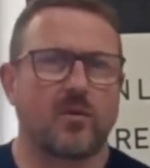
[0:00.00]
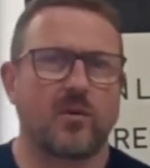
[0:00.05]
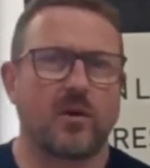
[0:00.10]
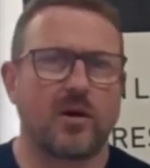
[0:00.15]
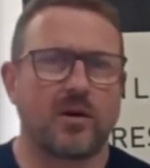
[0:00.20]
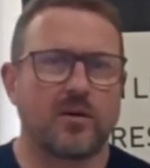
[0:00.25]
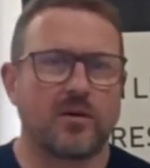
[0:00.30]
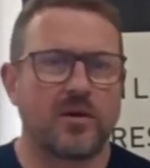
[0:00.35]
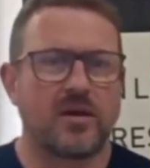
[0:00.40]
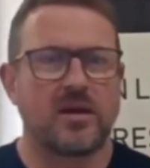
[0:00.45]

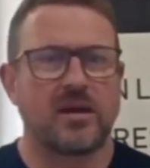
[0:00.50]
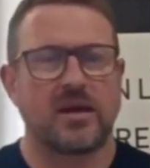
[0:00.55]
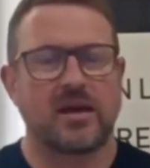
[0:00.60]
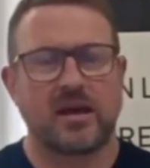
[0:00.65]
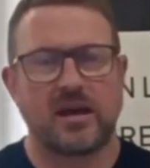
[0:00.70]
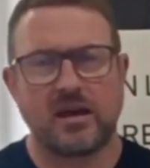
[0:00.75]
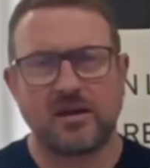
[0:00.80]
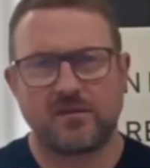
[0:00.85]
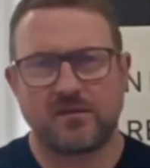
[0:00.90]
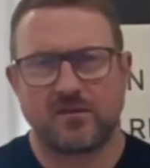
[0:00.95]
Well,
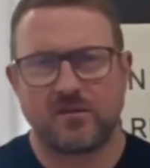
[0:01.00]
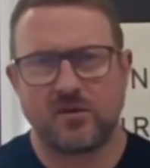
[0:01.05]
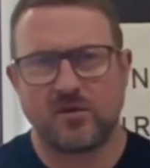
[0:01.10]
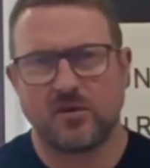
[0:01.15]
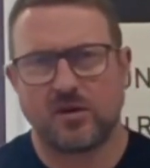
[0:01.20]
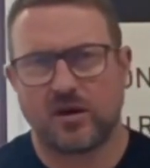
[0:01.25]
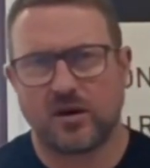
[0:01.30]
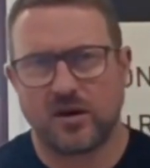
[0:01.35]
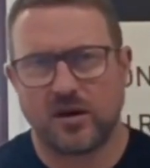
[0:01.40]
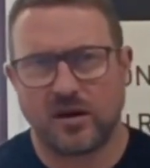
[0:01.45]
if
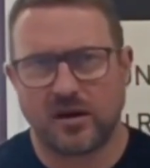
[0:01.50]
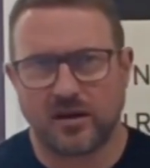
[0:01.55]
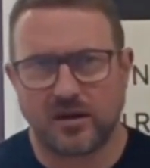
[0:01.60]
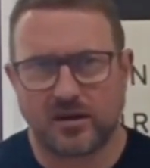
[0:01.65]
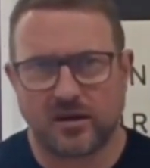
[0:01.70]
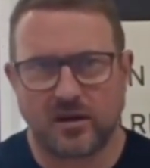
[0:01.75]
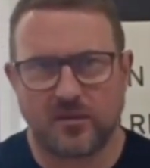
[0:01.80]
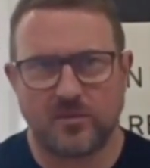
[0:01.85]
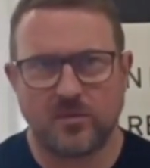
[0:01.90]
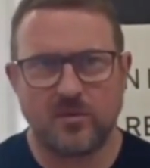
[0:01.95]
you are a
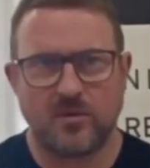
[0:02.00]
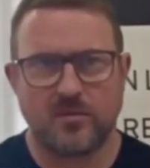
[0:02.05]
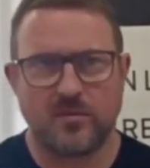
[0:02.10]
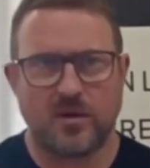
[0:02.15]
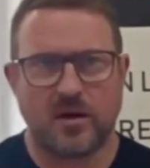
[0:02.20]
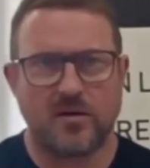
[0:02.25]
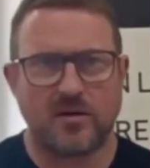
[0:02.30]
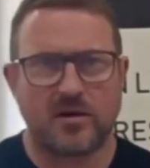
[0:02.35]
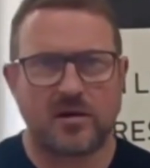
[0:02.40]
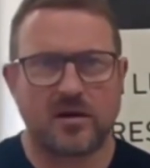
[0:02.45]
couple, a
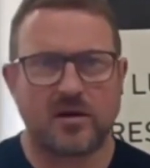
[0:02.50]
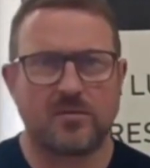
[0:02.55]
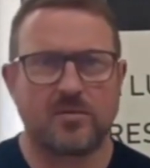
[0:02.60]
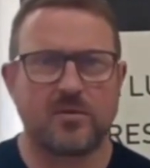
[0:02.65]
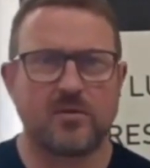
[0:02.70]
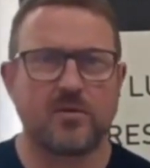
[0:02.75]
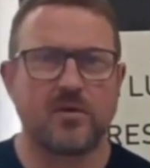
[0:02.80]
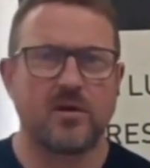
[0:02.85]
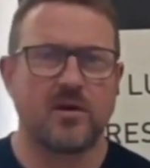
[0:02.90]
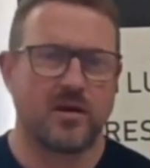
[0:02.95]
married
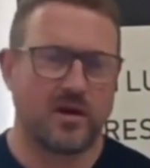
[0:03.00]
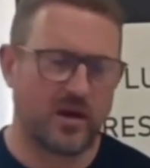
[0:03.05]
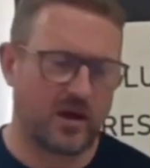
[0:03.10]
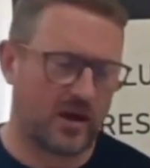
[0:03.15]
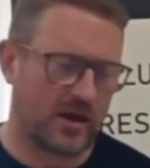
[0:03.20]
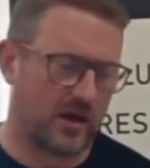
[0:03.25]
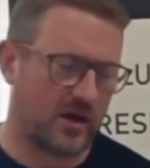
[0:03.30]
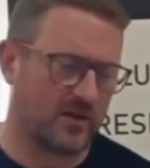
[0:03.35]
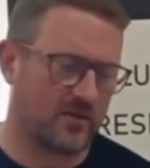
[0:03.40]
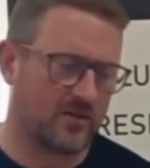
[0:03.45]
couple,
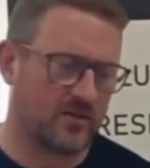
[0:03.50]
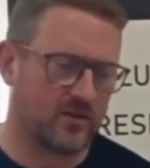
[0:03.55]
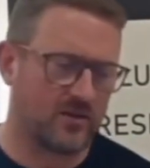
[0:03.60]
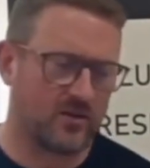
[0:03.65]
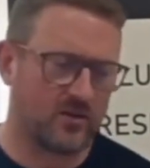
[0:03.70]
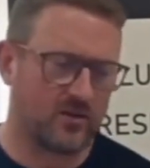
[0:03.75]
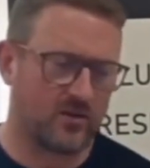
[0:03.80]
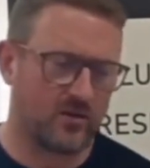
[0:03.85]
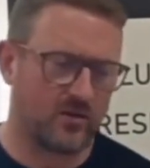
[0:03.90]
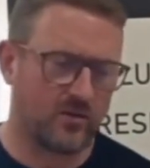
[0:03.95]
and
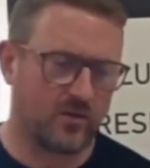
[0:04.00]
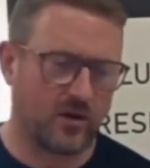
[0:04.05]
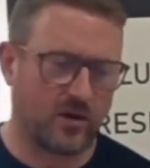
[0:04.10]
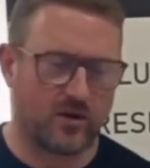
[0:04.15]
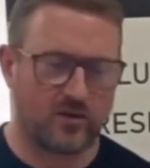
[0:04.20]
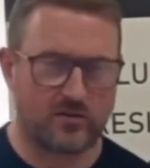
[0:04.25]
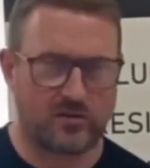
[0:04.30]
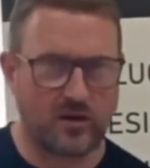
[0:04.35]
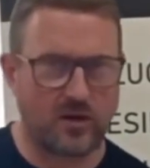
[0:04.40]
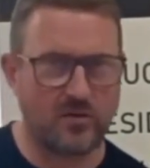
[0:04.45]
you
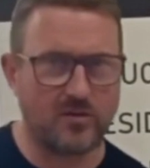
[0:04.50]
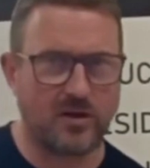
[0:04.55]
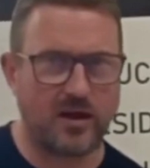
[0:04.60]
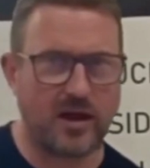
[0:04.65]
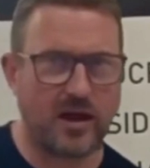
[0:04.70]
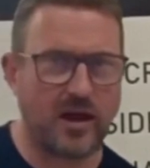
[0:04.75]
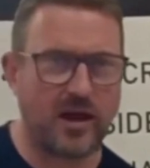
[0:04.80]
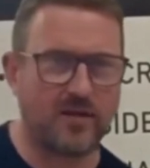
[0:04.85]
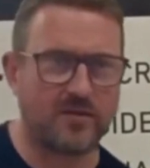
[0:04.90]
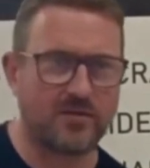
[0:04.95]
don't
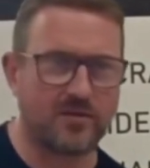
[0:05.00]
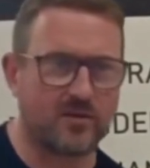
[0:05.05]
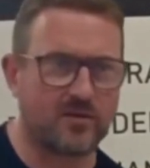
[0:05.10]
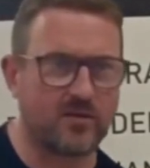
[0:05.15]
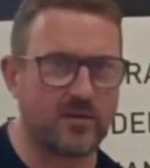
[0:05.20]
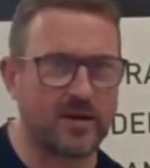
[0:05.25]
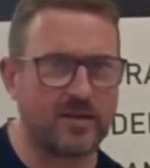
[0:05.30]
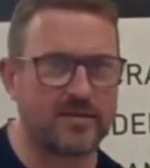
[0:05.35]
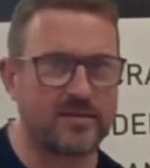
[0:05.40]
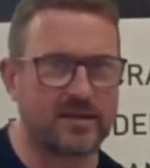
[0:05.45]
have the
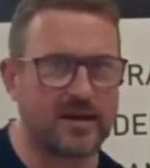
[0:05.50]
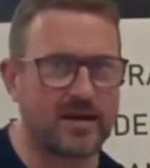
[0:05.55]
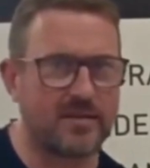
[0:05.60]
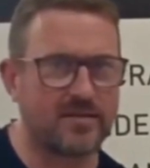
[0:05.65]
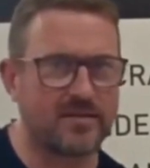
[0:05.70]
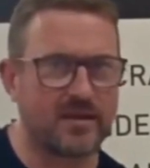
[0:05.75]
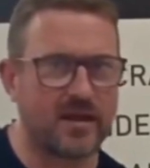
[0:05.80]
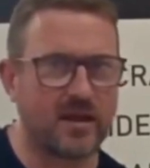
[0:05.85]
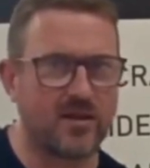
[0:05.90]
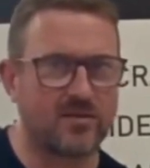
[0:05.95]

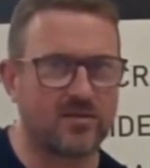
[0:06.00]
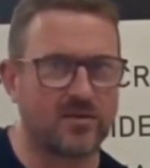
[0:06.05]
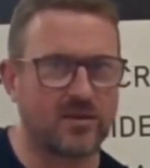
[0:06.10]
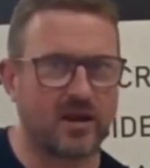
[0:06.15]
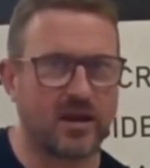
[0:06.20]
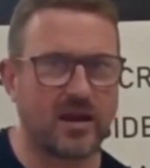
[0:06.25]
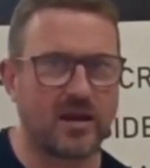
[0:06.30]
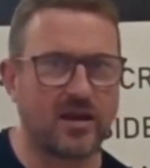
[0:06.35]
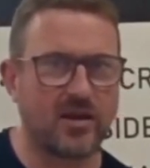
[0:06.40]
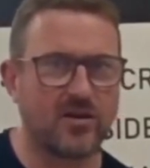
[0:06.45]

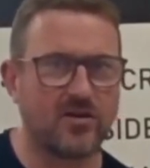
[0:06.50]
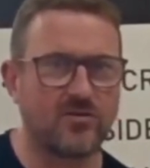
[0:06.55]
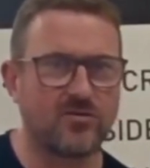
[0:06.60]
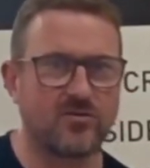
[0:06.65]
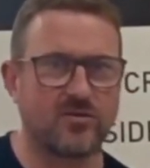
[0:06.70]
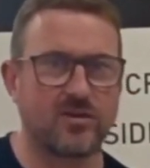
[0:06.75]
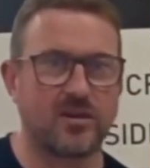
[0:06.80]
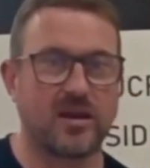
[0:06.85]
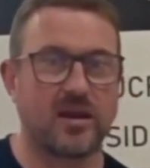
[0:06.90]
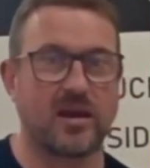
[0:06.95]

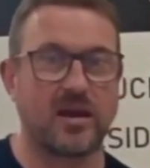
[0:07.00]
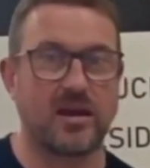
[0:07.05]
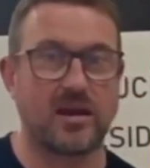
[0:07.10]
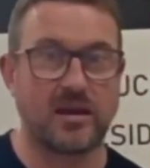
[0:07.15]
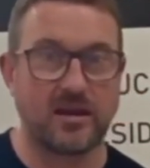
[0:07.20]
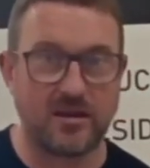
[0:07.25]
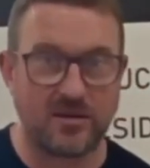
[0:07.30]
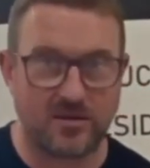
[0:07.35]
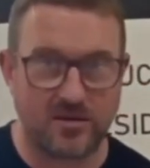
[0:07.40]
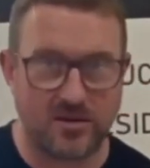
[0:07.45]
28,800
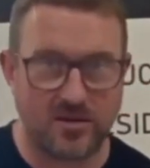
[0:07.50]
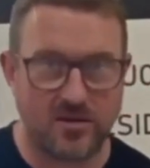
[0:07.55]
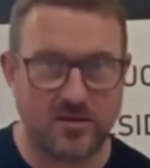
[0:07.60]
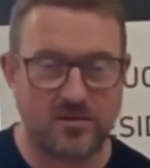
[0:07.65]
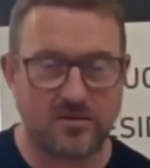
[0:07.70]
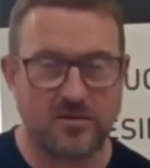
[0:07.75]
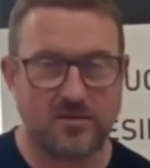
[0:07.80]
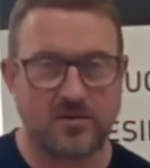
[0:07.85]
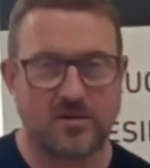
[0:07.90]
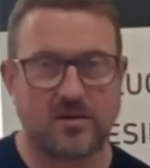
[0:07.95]
each,
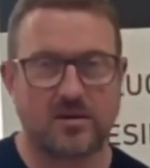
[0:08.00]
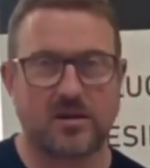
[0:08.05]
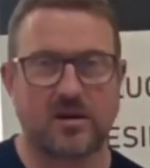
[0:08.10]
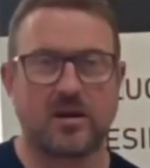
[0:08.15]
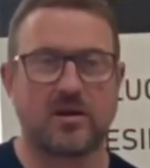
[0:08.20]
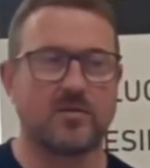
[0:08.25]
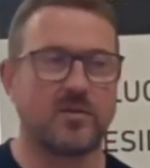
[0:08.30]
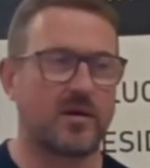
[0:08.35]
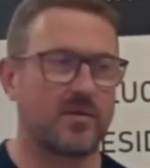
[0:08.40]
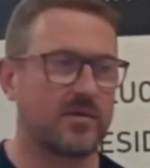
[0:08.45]

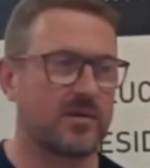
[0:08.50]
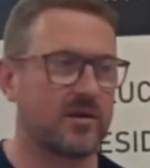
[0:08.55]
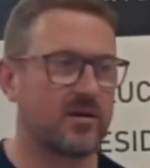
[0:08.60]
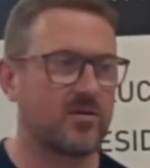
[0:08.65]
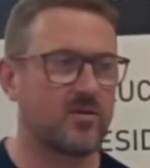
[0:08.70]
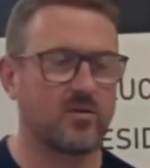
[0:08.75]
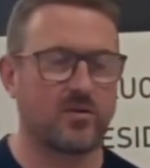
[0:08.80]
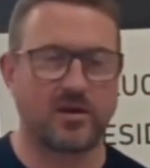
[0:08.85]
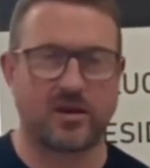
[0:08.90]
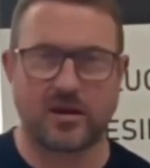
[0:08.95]
okay, or maybe in a
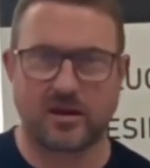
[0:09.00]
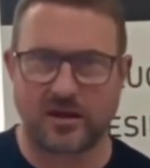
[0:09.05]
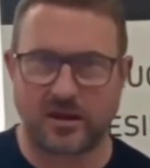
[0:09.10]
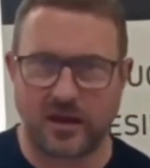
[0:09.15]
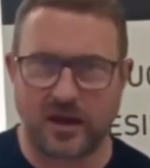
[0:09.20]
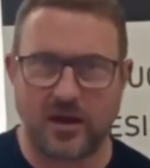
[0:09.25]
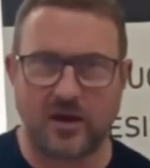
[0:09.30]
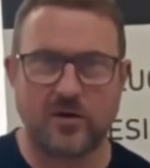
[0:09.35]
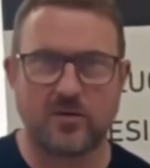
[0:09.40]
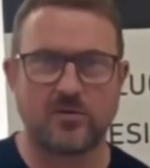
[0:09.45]
joint
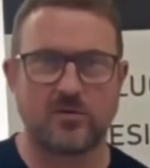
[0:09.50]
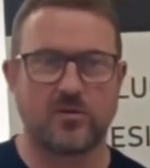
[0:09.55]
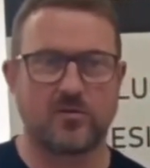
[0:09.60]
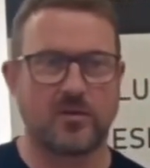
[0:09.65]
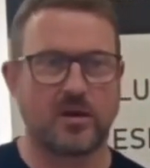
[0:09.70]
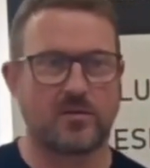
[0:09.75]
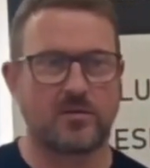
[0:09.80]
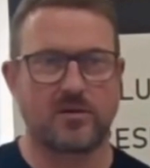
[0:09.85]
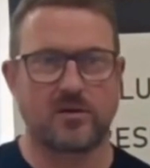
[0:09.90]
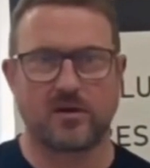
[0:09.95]
account, or
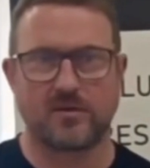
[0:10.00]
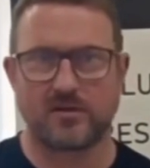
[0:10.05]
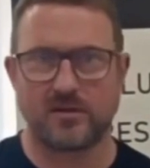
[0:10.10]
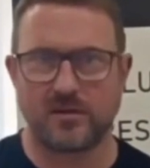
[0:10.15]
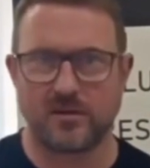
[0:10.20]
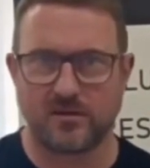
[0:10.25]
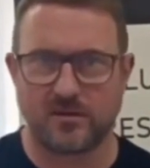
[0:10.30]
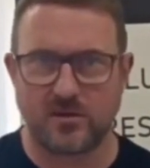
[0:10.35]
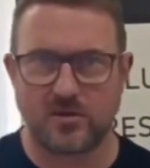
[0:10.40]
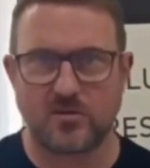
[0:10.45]
maybe you have
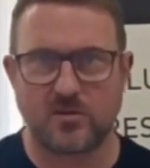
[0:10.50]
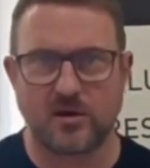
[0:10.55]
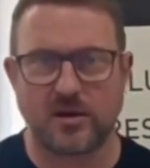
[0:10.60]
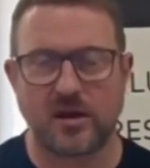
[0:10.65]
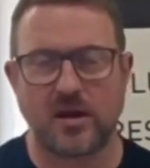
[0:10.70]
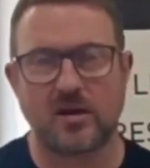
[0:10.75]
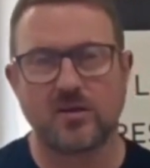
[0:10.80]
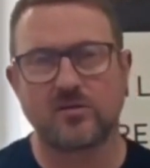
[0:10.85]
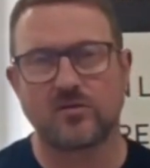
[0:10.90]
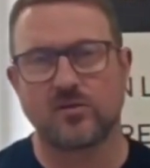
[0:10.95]
individual
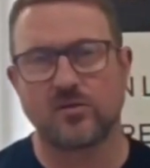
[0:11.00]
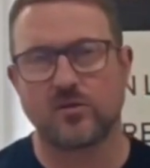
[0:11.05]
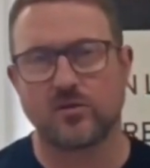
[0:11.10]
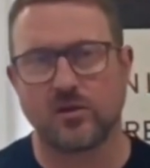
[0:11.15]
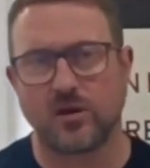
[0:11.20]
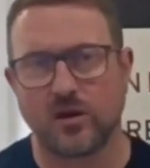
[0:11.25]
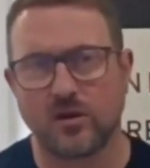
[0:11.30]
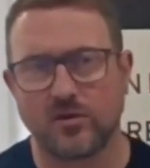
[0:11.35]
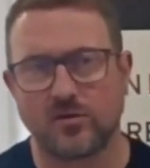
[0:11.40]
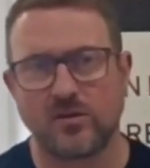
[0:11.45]
accounts, who
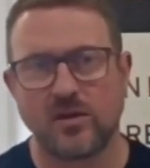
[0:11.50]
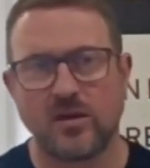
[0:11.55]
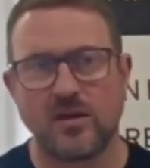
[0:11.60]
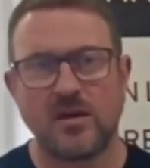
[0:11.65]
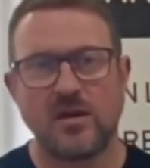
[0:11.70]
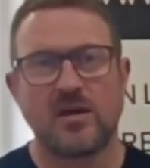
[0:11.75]
knows,